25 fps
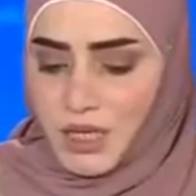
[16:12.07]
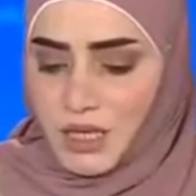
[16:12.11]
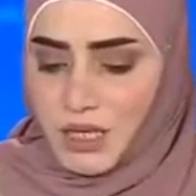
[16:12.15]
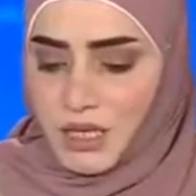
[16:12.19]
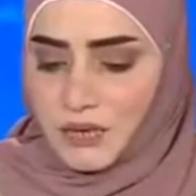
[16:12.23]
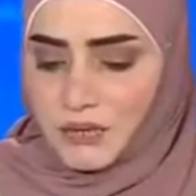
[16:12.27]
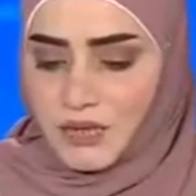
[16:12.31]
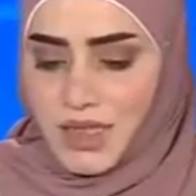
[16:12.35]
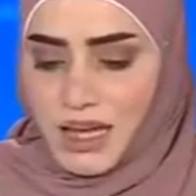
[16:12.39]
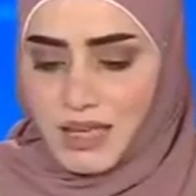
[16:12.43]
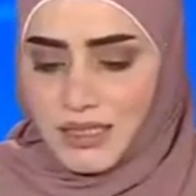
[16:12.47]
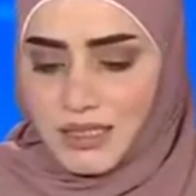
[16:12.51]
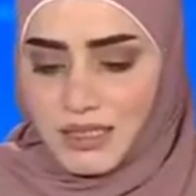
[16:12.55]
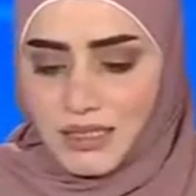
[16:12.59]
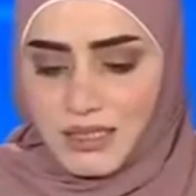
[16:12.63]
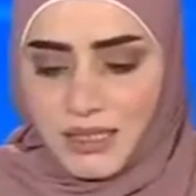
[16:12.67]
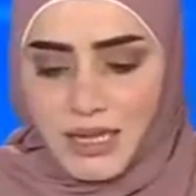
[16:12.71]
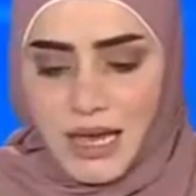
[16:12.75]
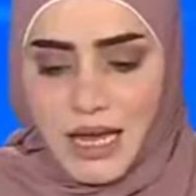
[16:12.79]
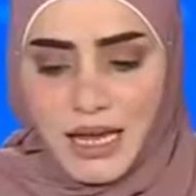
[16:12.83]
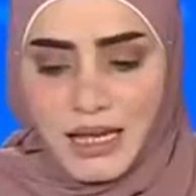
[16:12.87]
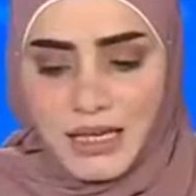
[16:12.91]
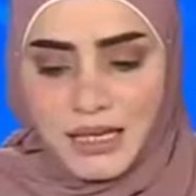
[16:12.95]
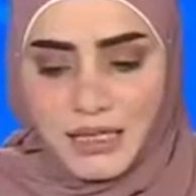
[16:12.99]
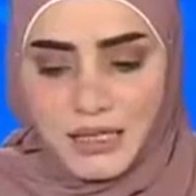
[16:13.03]
If that is the
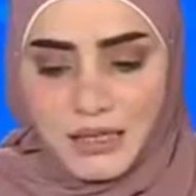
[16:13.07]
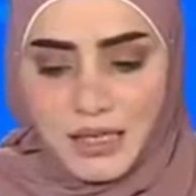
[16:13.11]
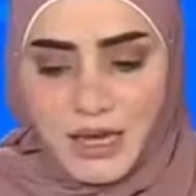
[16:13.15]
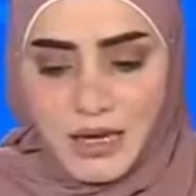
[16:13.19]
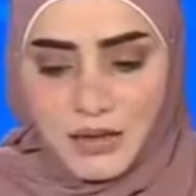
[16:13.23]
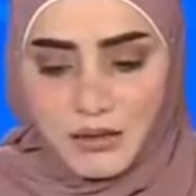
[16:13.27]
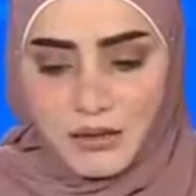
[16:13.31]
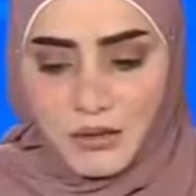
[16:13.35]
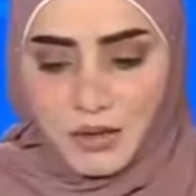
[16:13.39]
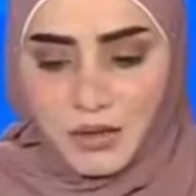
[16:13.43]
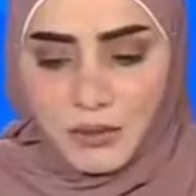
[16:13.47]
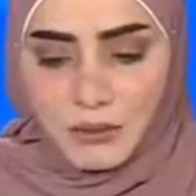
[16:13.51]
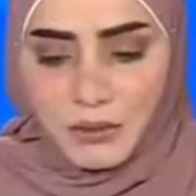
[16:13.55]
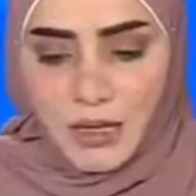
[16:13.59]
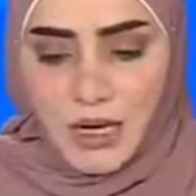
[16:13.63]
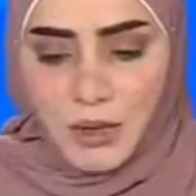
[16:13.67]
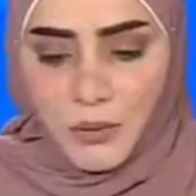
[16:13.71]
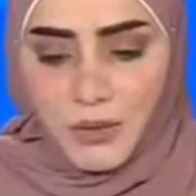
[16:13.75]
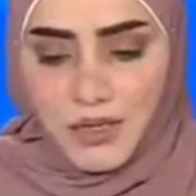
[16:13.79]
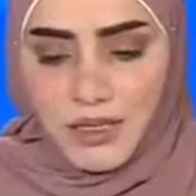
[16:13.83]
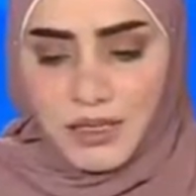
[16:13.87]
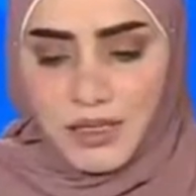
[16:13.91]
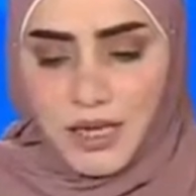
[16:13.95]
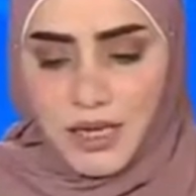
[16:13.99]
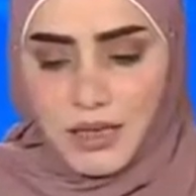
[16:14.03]
case, then can
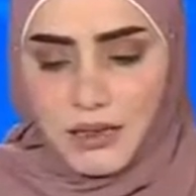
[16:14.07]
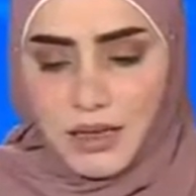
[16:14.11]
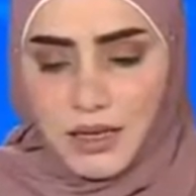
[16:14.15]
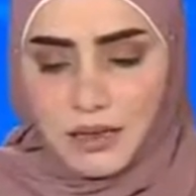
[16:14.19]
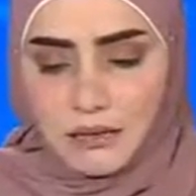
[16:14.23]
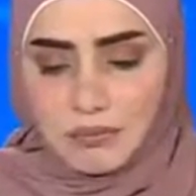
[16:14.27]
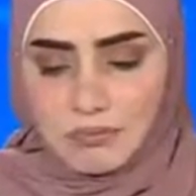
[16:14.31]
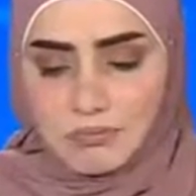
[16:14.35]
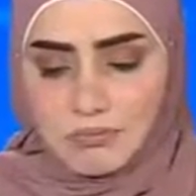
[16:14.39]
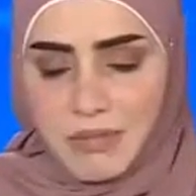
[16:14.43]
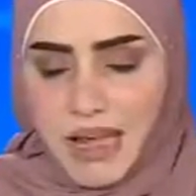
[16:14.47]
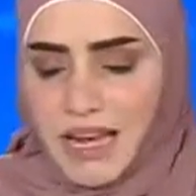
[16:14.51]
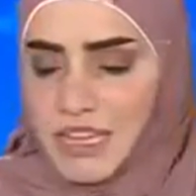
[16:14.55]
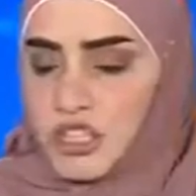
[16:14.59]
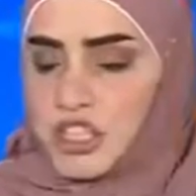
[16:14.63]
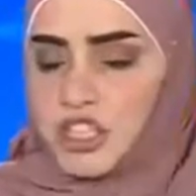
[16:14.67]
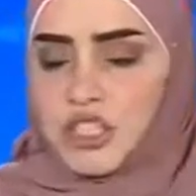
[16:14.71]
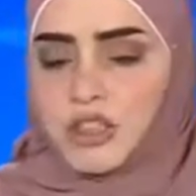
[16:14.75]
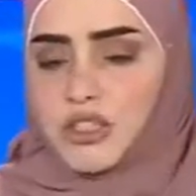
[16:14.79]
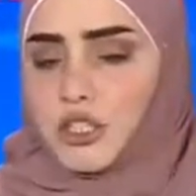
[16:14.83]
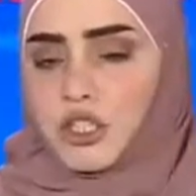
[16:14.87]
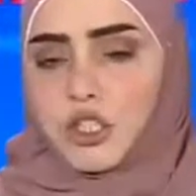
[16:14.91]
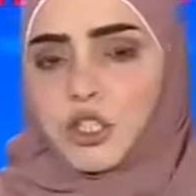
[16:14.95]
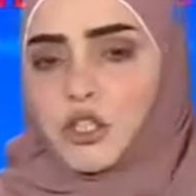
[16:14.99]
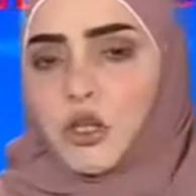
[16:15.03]
we say that
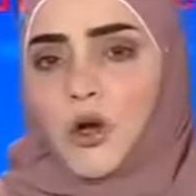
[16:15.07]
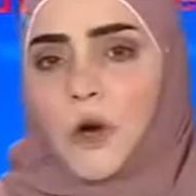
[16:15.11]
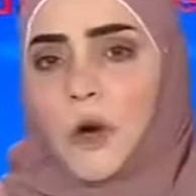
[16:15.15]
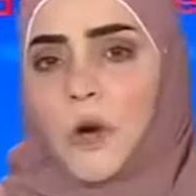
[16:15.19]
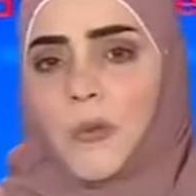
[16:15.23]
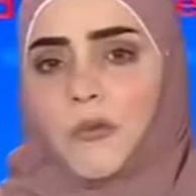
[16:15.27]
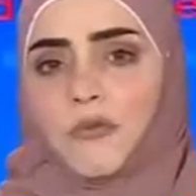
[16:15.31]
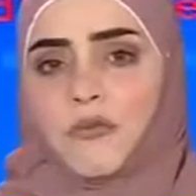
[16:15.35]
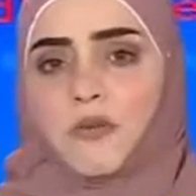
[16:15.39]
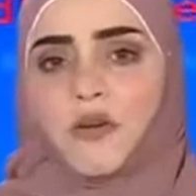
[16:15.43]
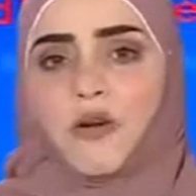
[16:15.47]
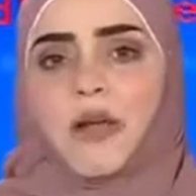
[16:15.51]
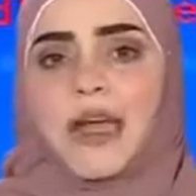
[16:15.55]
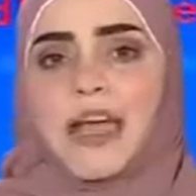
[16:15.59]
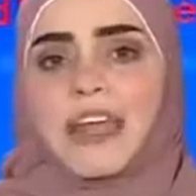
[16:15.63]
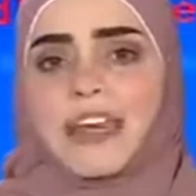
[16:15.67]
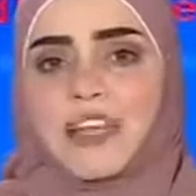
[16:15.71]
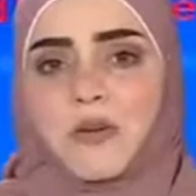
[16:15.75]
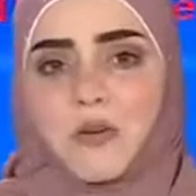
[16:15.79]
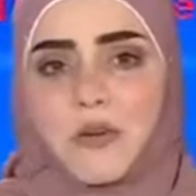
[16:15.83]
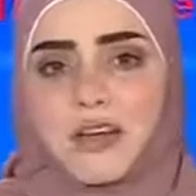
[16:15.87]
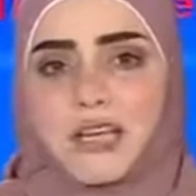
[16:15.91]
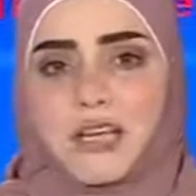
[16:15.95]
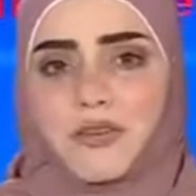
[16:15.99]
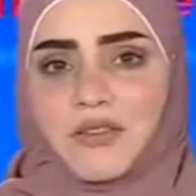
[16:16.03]
actually there's no hope for
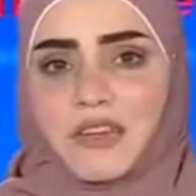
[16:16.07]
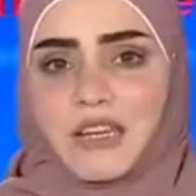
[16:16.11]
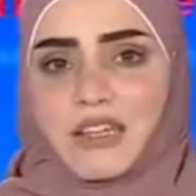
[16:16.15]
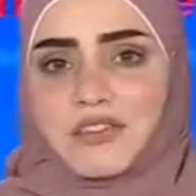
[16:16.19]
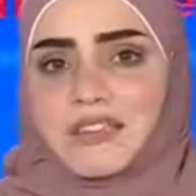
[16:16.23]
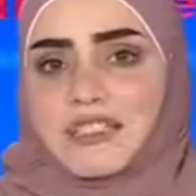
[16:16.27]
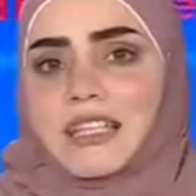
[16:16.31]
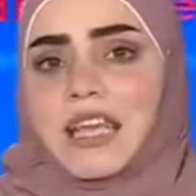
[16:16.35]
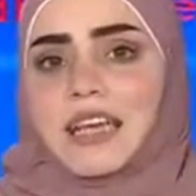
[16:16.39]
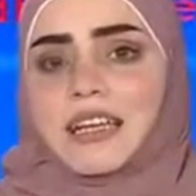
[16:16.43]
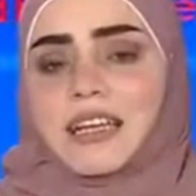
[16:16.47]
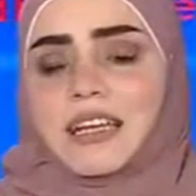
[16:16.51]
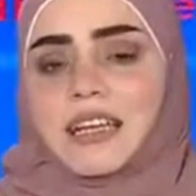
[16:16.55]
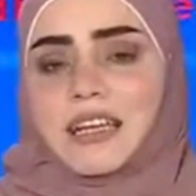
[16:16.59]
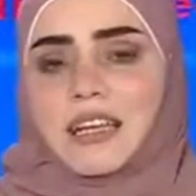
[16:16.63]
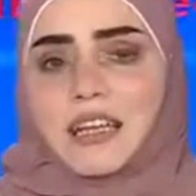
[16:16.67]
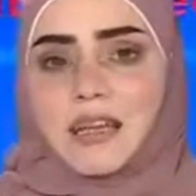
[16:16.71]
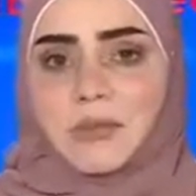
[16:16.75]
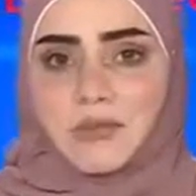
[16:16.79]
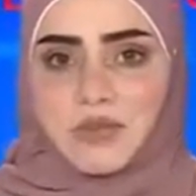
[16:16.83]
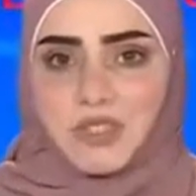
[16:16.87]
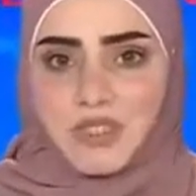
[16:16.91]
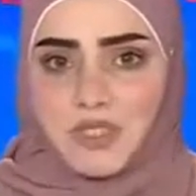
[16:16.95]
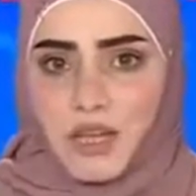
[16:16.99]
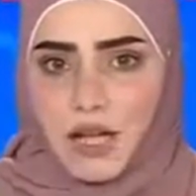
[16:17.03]
anyone, even it's Hariri
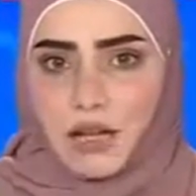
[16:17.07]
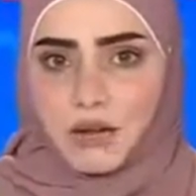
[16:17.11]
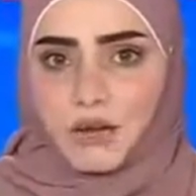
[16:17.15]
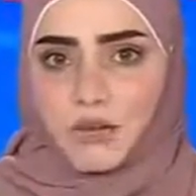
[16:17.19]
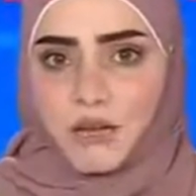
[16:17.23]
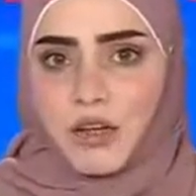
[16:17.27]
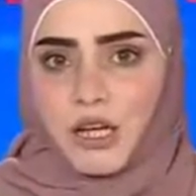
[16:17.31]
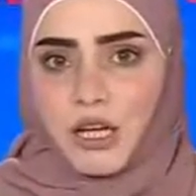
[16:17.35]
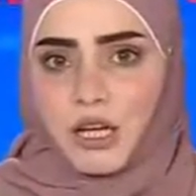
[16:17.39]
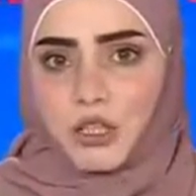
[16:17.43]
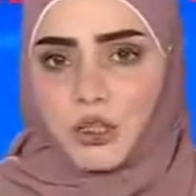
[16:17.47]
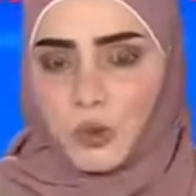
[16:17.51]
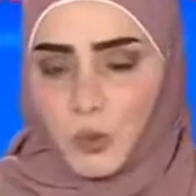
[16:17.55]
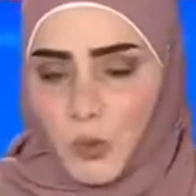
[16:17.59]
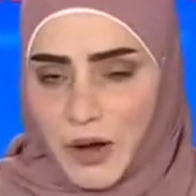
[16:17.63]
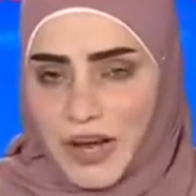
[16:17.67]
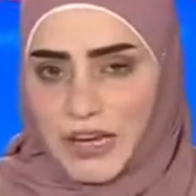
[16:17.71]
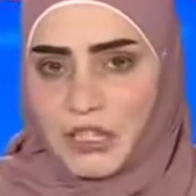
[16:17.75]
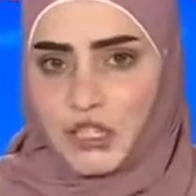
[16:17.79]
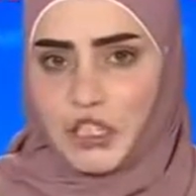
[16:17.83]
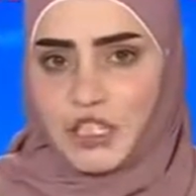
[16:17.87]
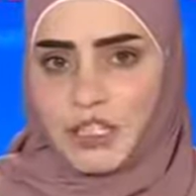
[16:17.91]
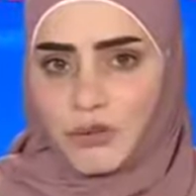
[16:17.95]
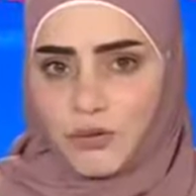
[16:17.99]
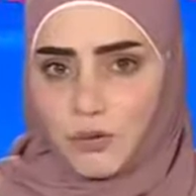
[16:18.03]
himself, to
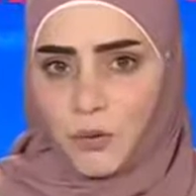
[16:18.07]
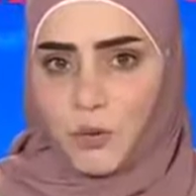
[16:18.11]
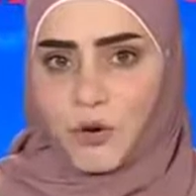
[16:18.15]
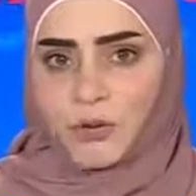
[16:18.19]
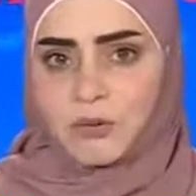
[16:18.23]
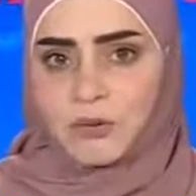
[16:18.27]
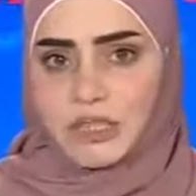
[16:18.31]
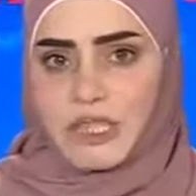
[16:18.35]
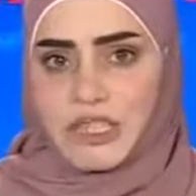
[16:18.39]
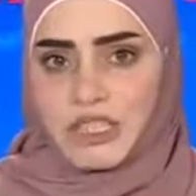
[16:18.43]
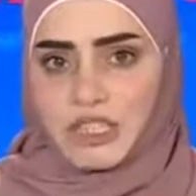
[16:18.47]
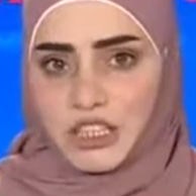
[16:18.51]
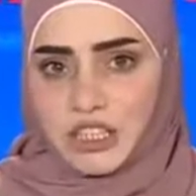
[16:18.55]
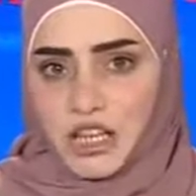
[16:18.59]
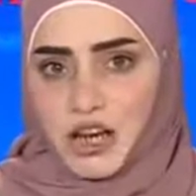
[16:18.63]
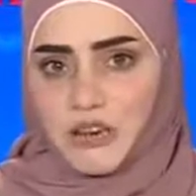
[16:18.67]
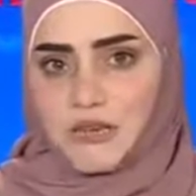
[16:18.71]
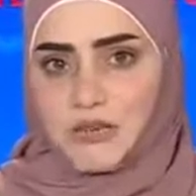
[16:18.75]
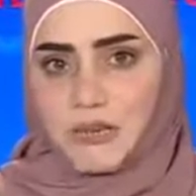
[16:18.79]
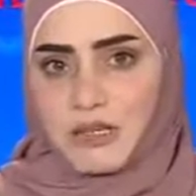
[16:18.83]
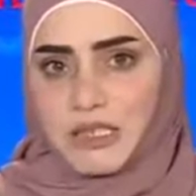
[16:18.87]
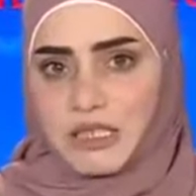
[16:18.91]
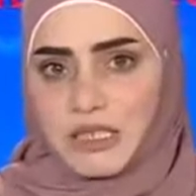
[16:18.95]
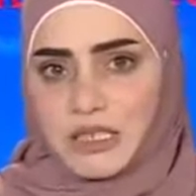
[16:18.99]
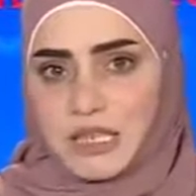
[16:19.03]
actually formulate a
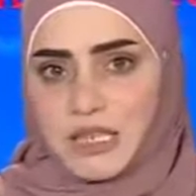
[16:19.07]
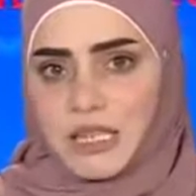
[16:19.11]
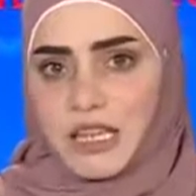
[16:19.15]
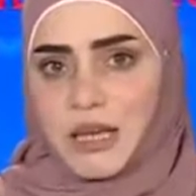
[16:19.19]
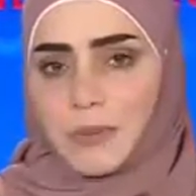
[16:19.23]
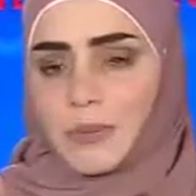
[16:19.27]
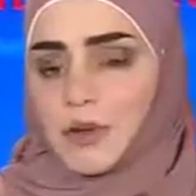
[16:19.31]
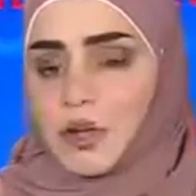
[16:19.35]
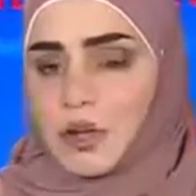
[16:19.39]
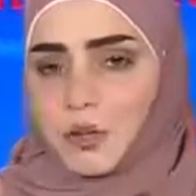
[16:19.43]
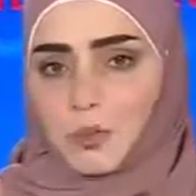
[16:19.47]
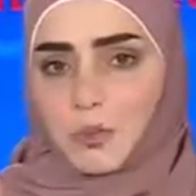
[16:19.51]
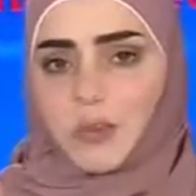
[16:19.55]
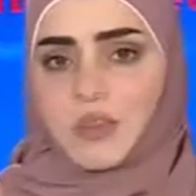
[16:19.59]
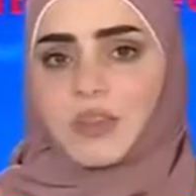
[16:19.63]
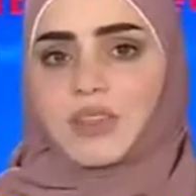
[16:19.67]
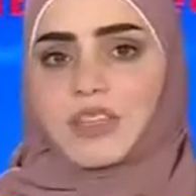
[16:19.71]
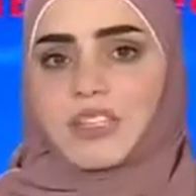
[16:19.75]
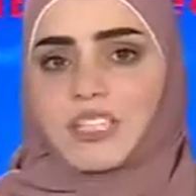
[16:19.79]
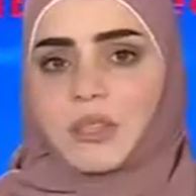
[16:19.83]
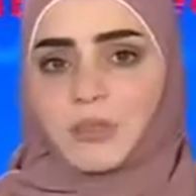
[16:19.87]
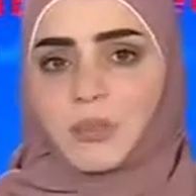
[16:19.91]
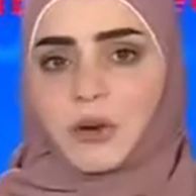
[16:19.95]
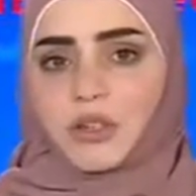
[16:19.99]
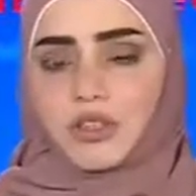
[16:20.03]
government in Lebanon with
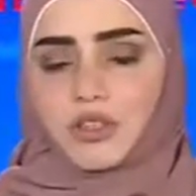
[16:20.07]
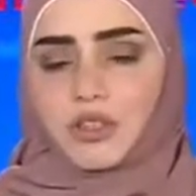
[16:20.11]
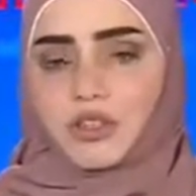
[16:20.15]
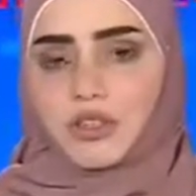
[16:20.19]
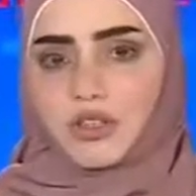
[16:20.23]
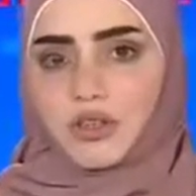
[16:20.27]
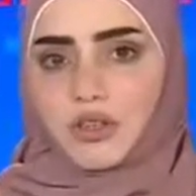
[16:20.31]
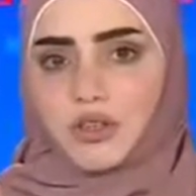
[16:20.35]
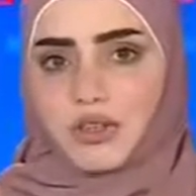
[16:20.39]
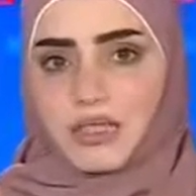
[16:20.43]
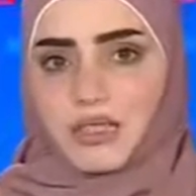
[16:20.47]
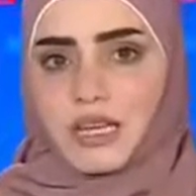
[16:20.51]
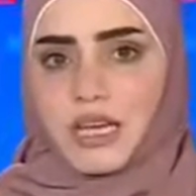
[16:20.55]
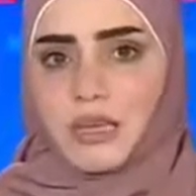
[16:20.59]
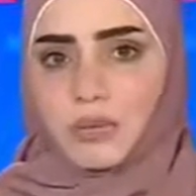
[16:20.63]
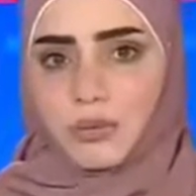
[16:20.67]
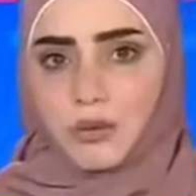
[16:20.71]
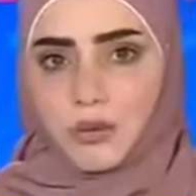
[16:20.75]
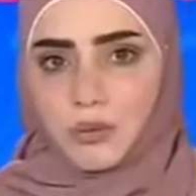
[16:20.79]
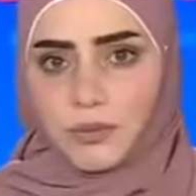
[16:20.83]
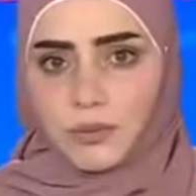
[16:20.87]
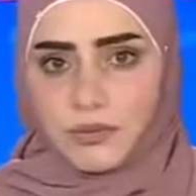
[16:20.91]
these pressures on the table?